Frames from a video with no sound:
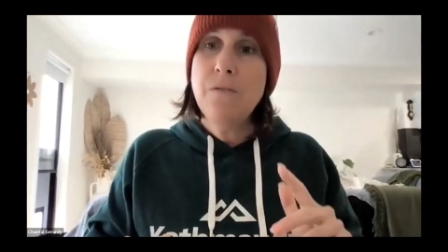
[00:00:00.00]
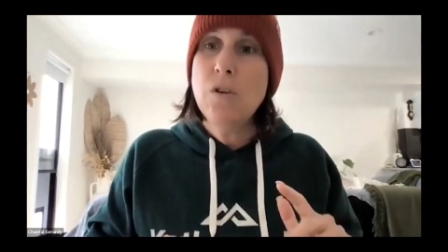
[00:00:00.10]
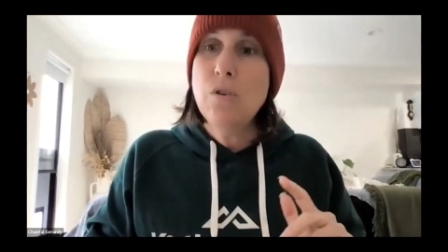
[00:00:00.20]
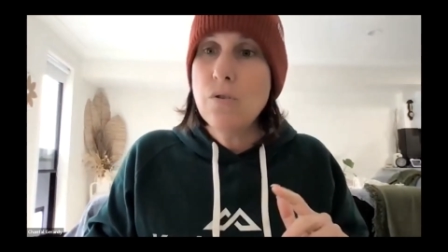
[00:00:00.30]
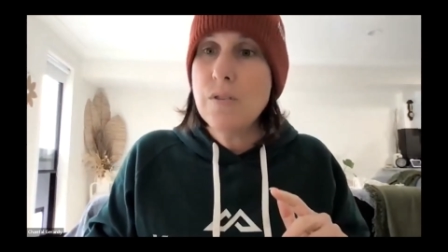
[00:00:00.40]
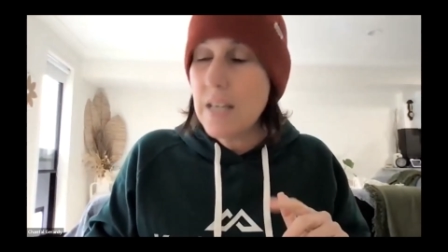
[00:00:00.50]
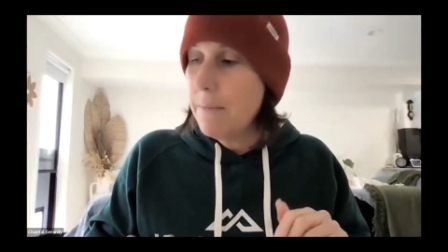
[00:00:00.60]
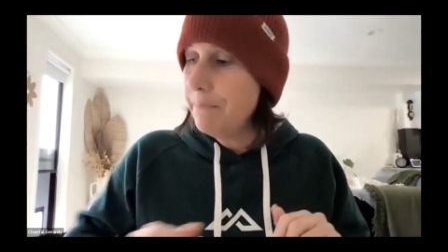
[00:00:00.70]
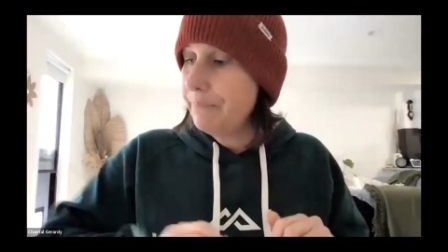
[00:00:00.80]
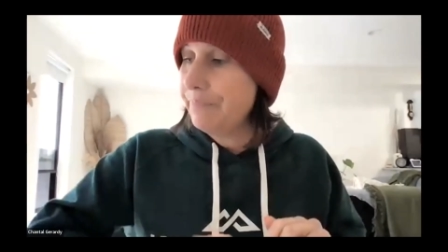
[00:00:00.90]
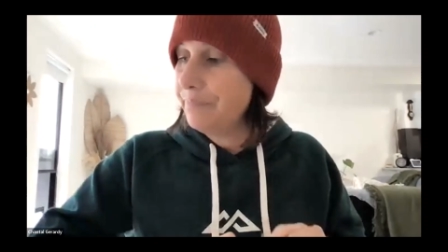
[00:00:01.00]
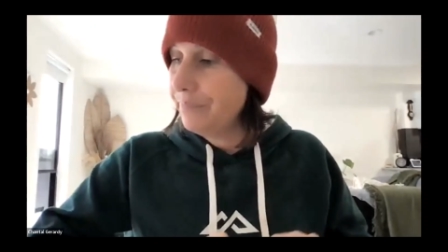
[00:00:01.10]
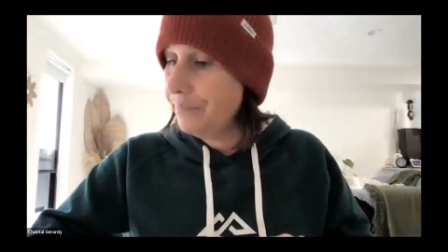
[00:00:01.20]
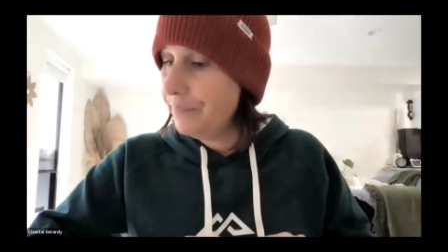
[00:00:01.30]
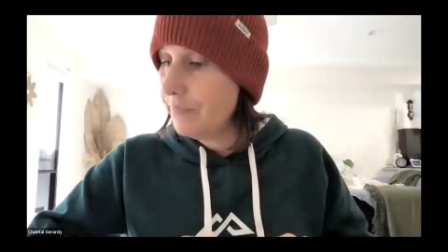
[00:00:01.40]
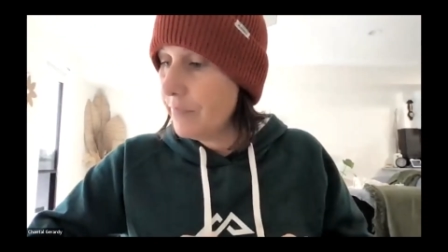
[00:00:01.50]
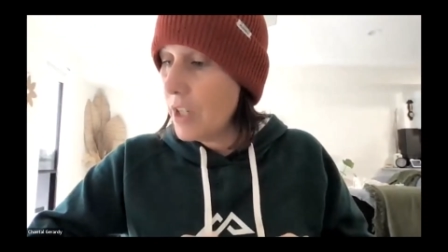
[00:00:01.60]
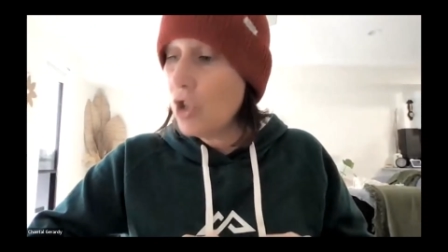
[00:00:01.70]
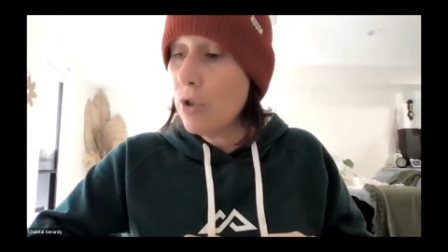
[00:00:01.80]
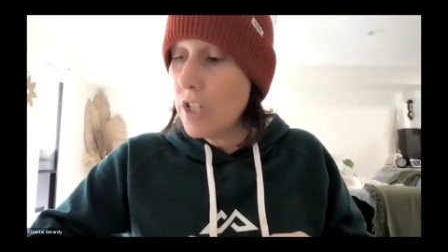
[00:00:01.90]
if you use them
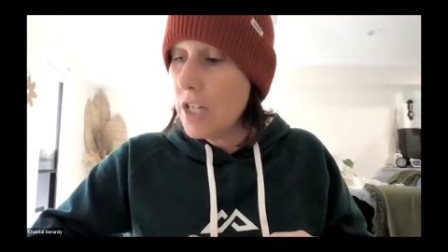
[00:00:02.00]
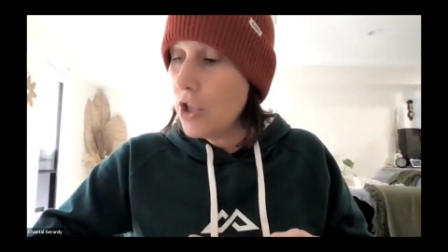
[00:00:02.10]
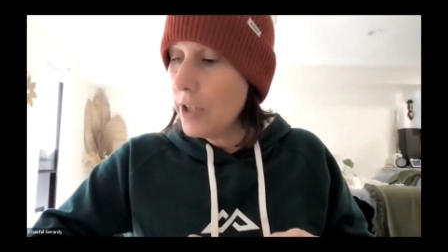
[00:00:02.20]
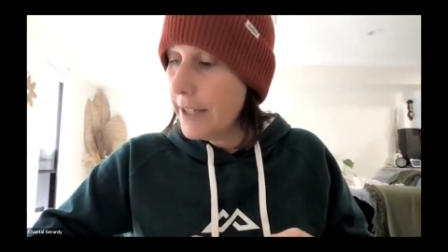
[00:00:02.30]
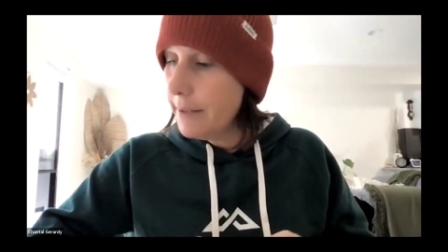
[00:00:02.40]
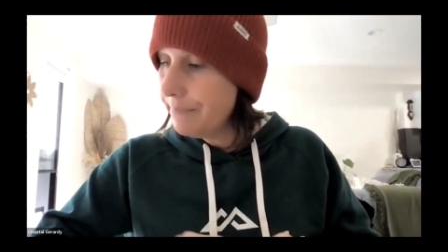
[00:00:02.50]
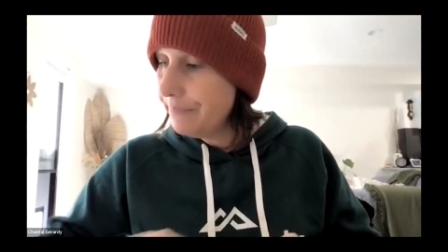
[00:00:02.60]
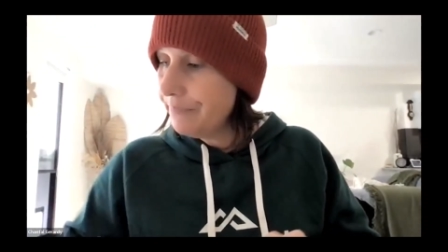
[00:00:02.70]
strategically.